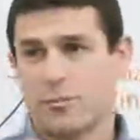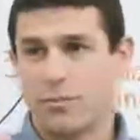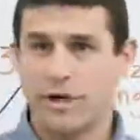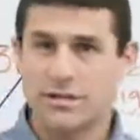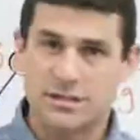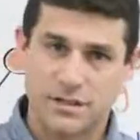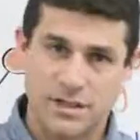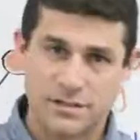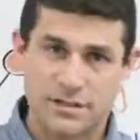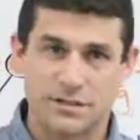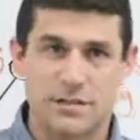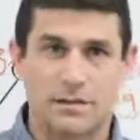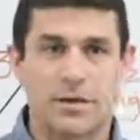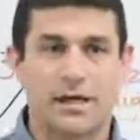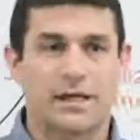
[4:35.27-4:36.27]
replacing this
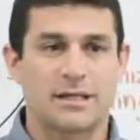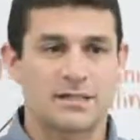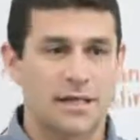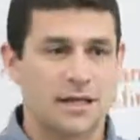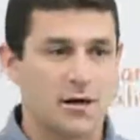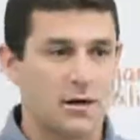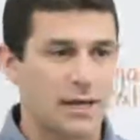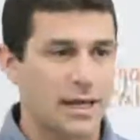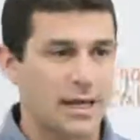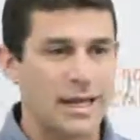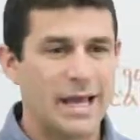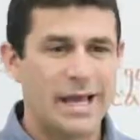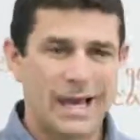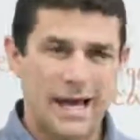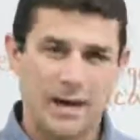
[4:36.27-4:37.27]
system, I can say,
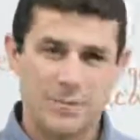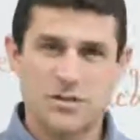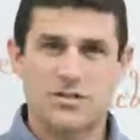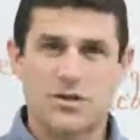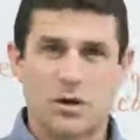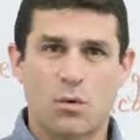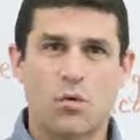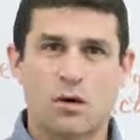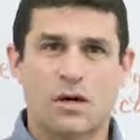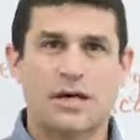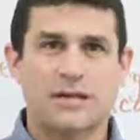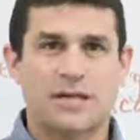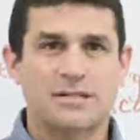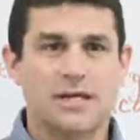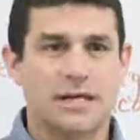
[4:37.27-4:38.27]
okay, I'm just going to work
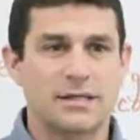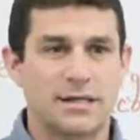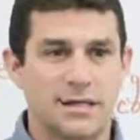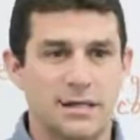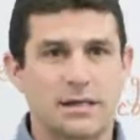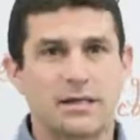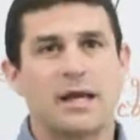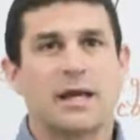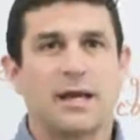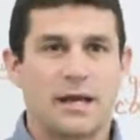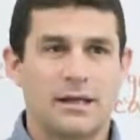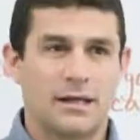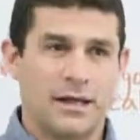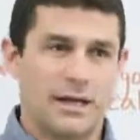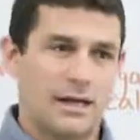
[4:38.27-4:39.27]
on this idea,
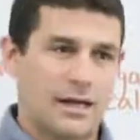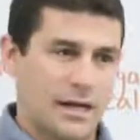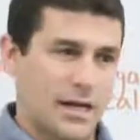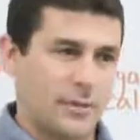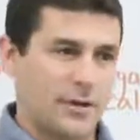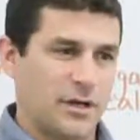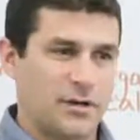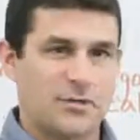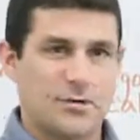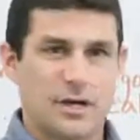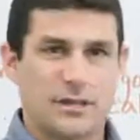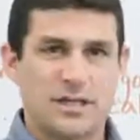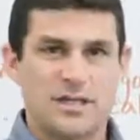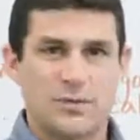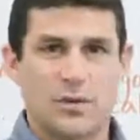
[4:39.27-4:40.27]
and I'm going to
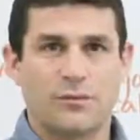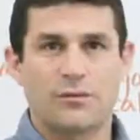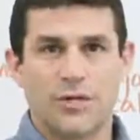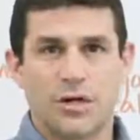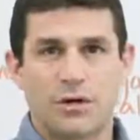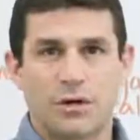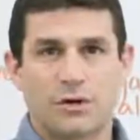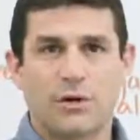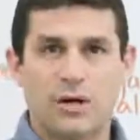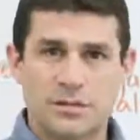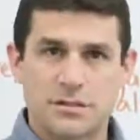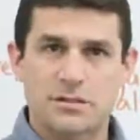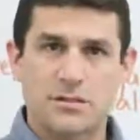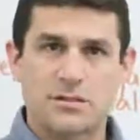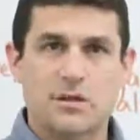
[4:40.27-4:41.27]
create these swivel chair
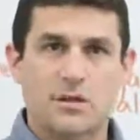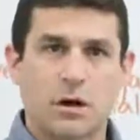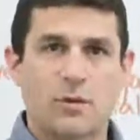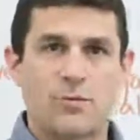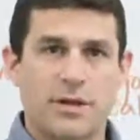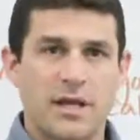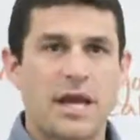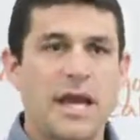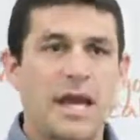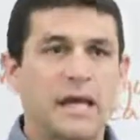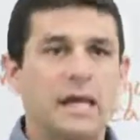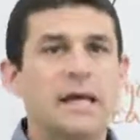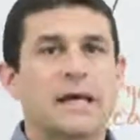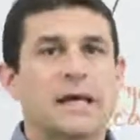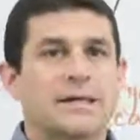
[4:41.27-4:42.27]
integrations using
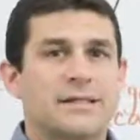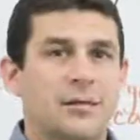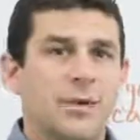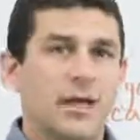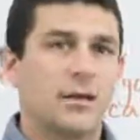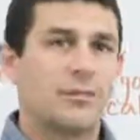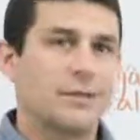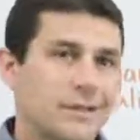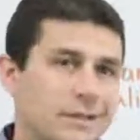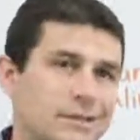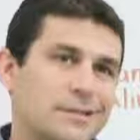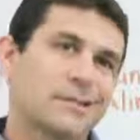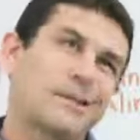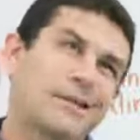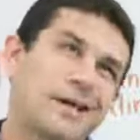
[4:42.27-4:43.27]
RPA to be able
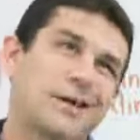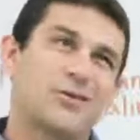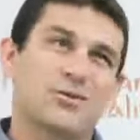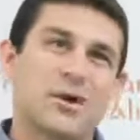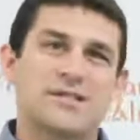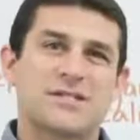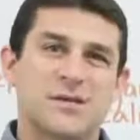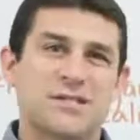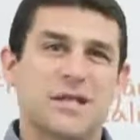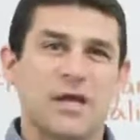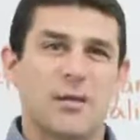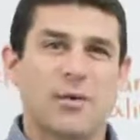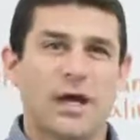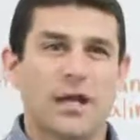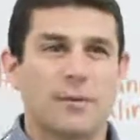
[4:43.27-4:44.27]
to address those
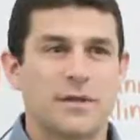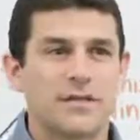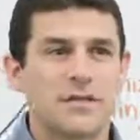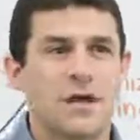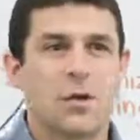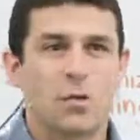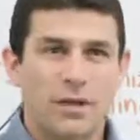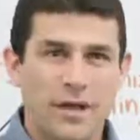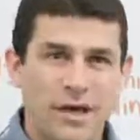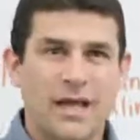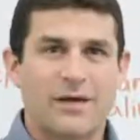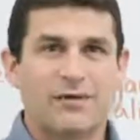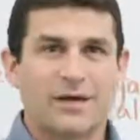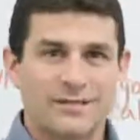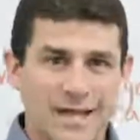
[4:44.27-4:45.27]
key impediments without
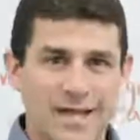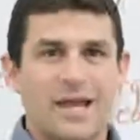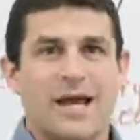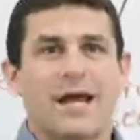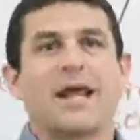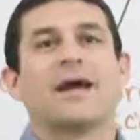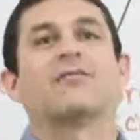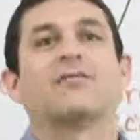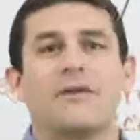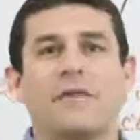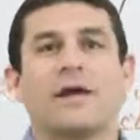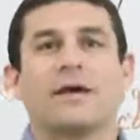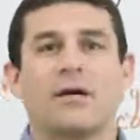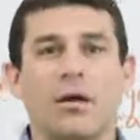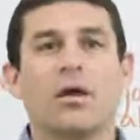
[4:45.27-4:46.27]
having to take on
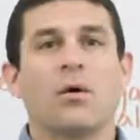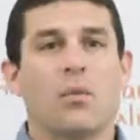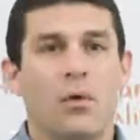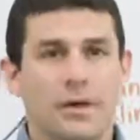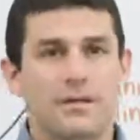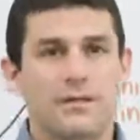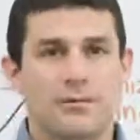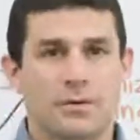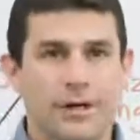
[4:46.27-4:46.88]
everything all at once,